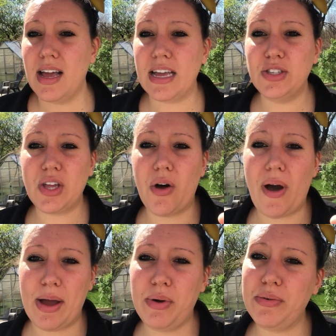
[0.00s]
And
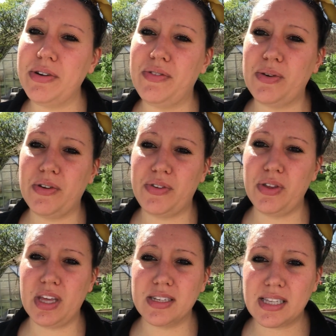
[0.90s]
so I want to review a
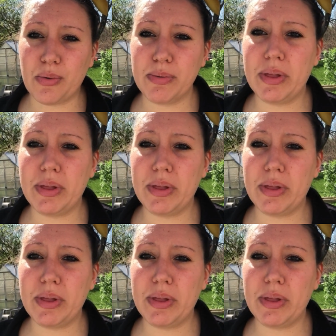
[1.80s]
few things that we're